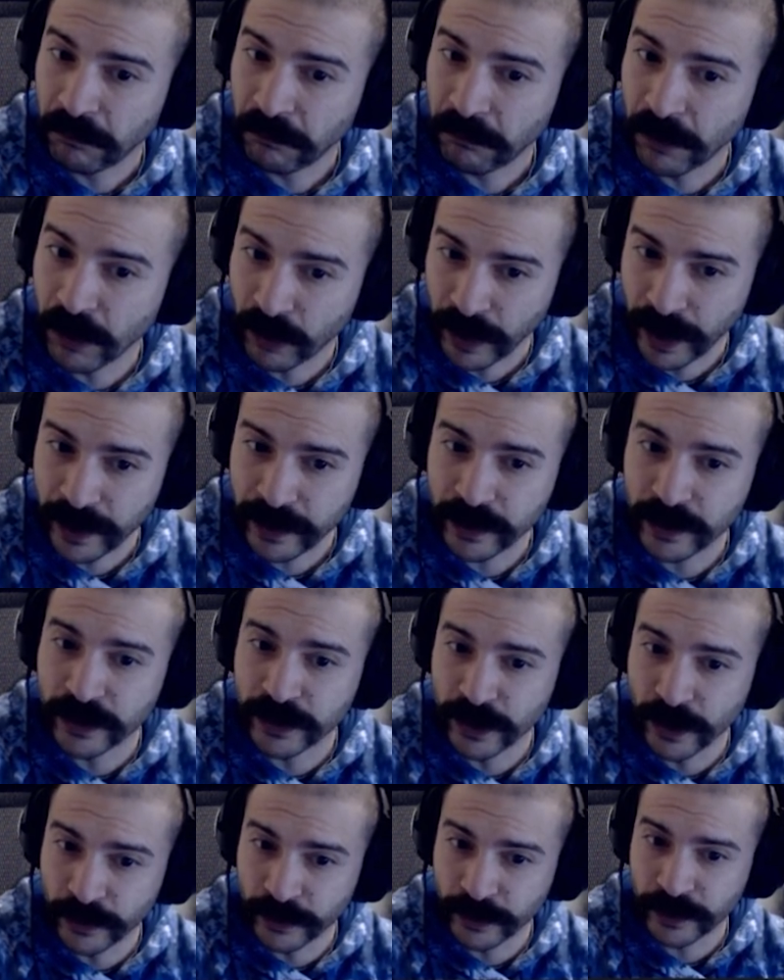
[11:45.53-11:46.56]
Okay,
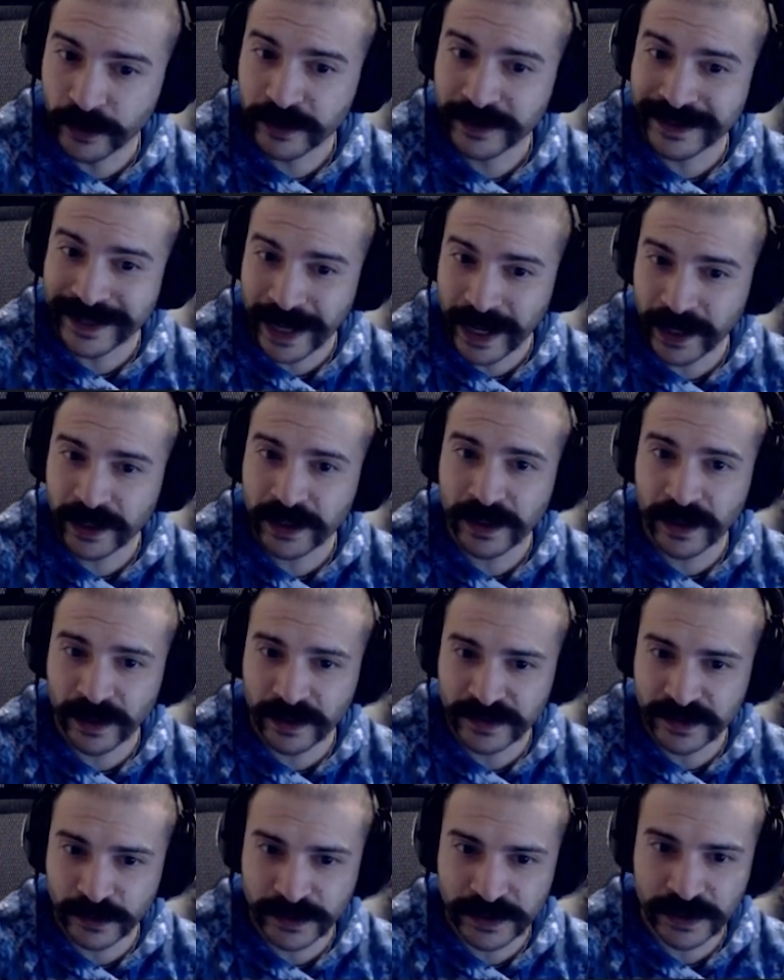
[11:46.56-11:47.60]
another yang.
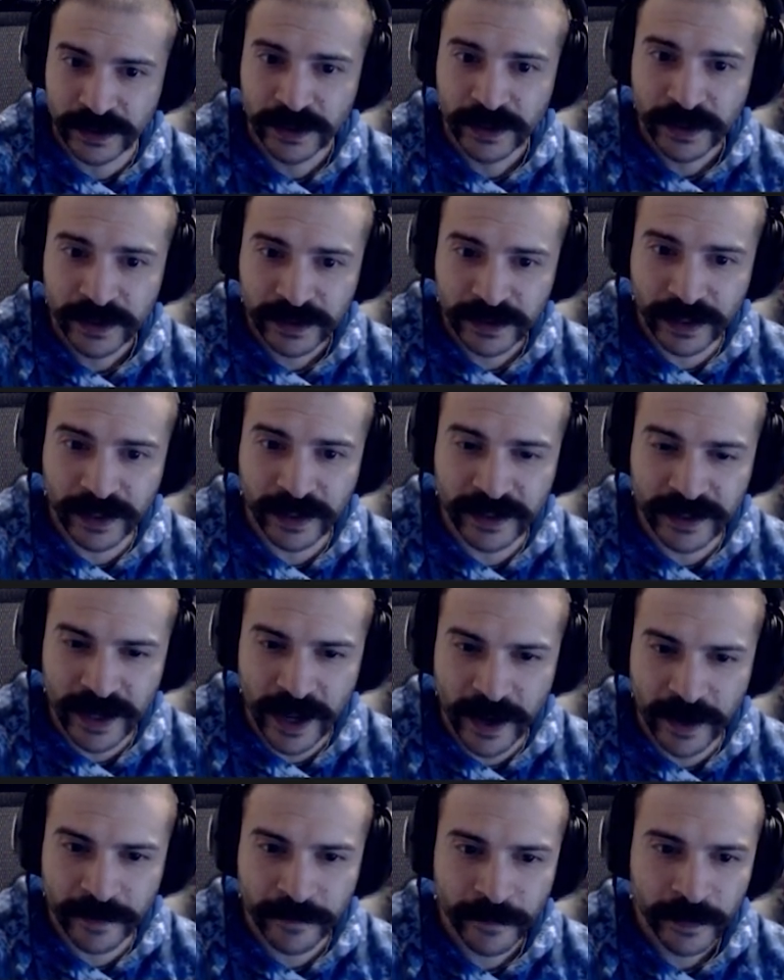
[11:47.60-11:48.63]
So it's yin and
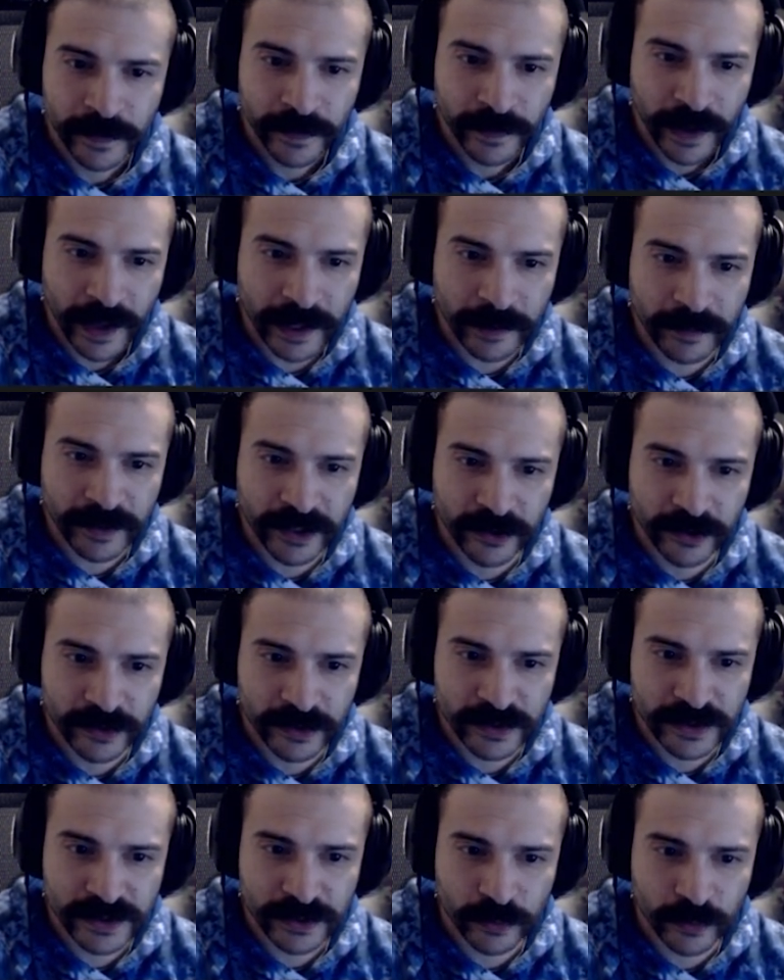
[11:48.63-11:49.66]
yang. Enemy
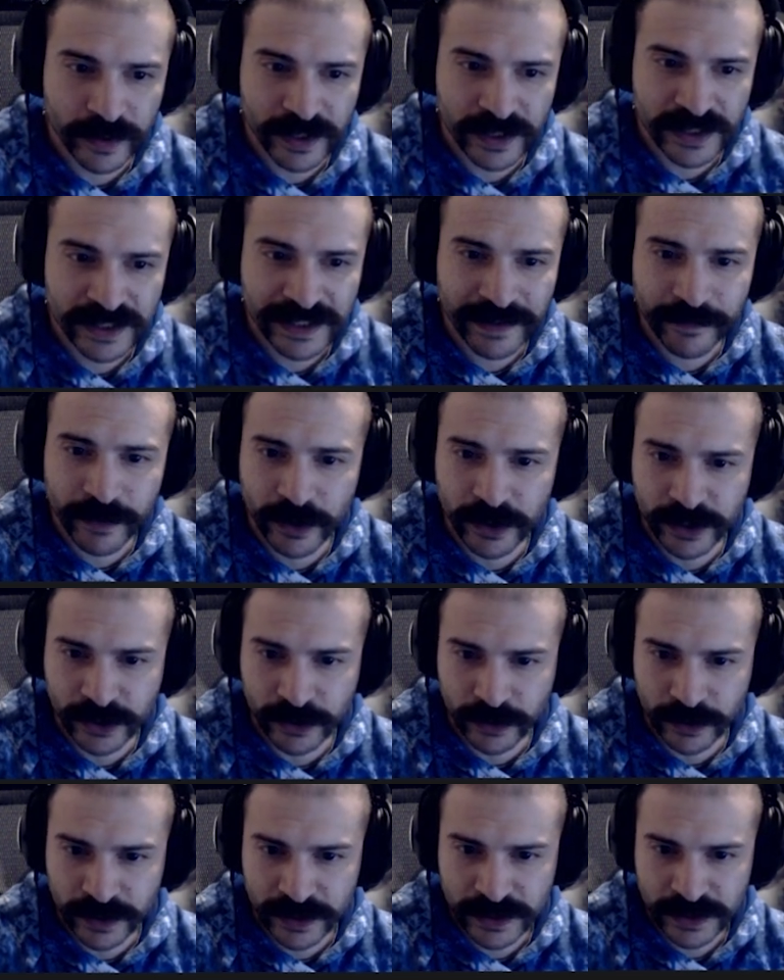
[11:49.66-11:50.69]
heroes within 700
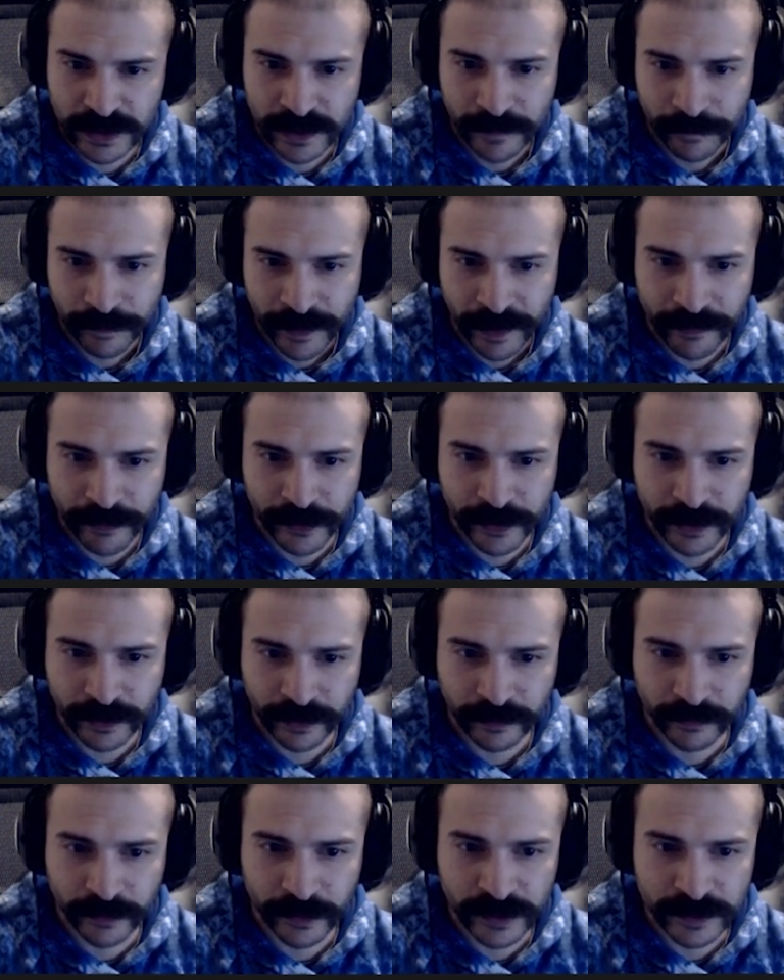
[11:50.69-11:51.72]
units have their
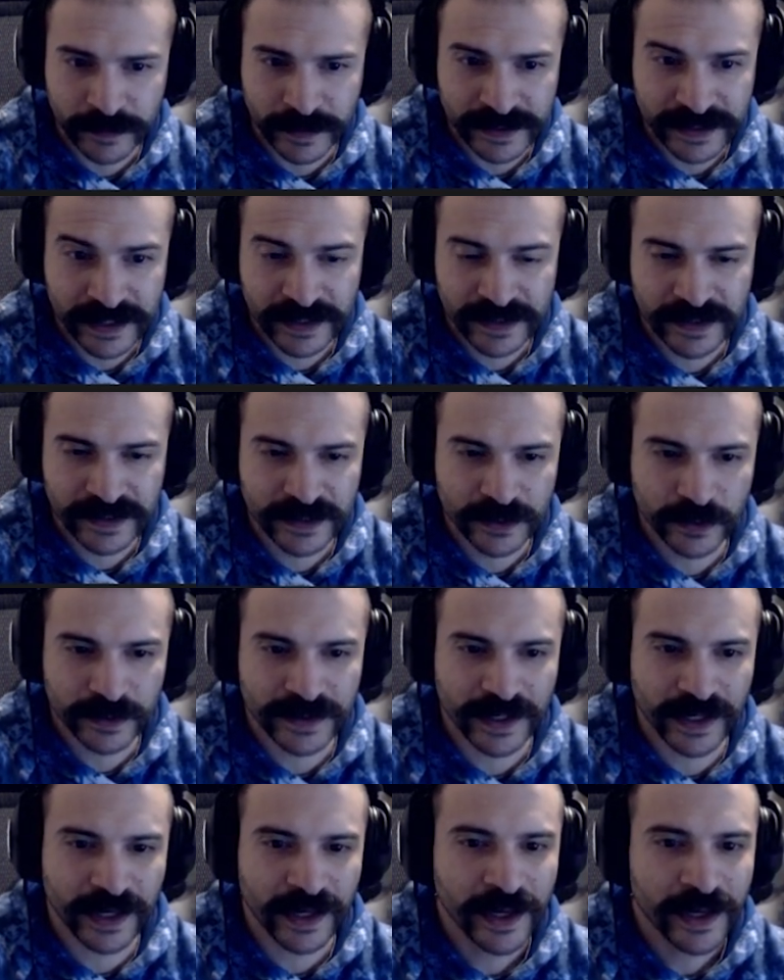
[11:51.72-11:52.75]
healing reduced by 60. So it's
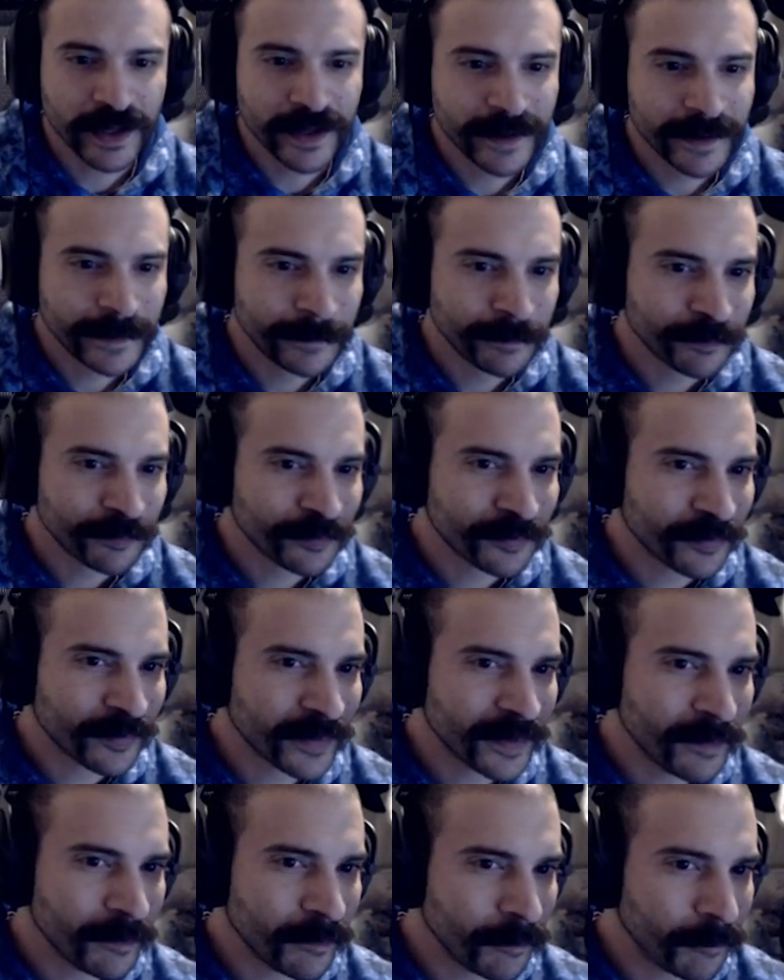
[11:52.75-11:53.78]
a
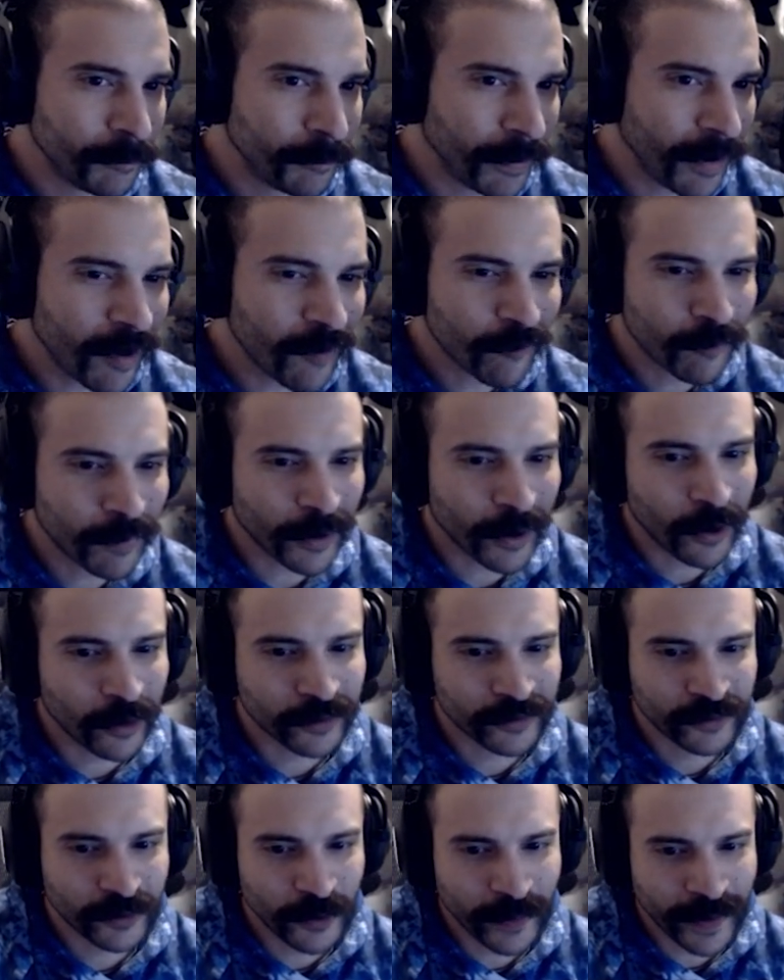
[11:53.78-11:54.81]
buff, but
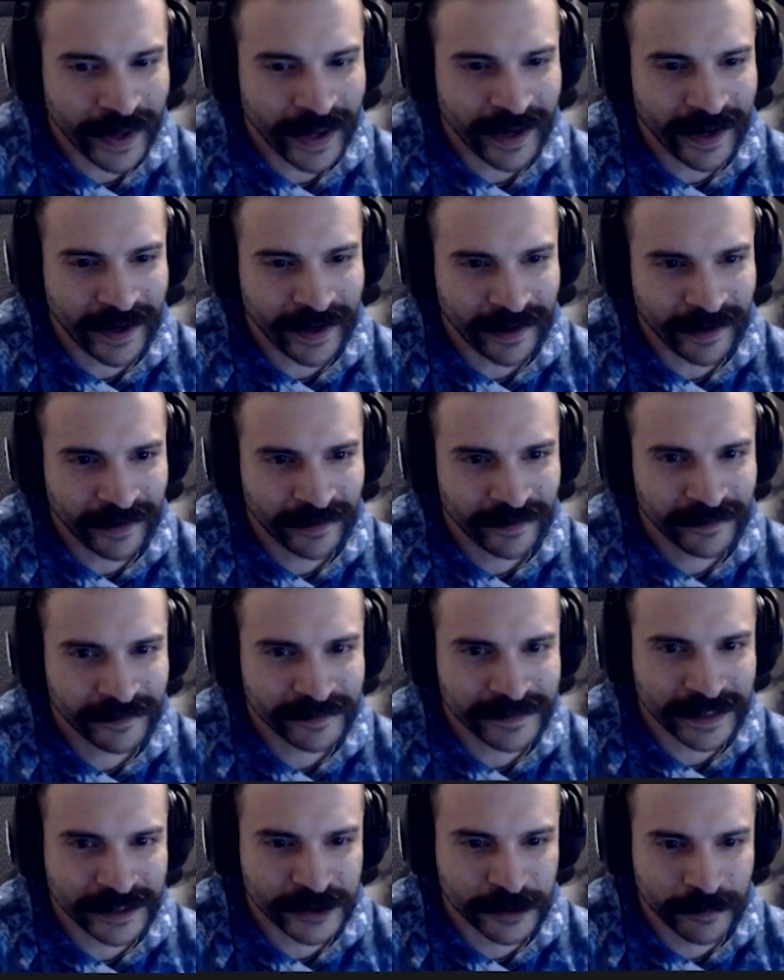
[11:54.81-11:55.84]
also a
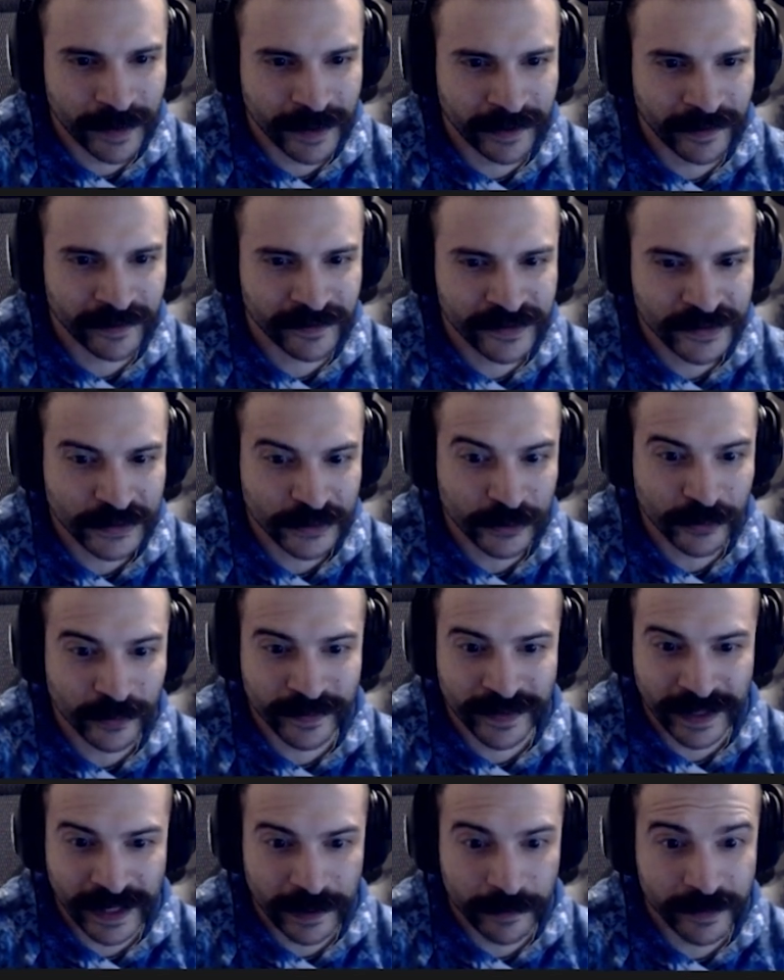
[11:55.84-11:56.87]
detriment to
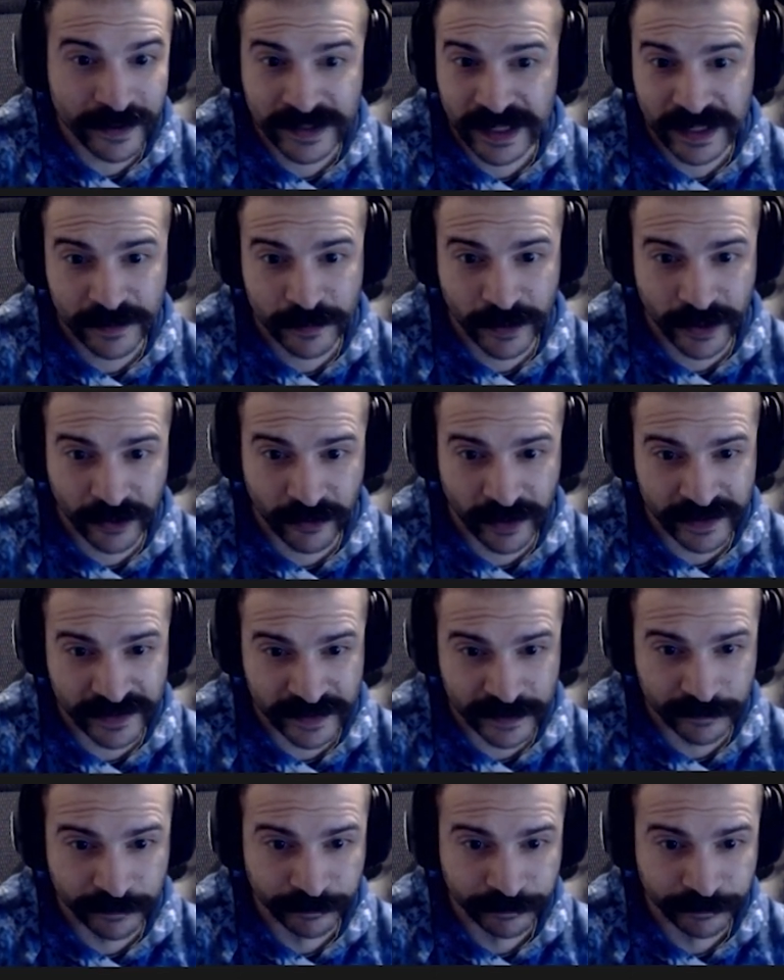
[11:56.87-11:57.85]
the enemies. That's pretty crazy.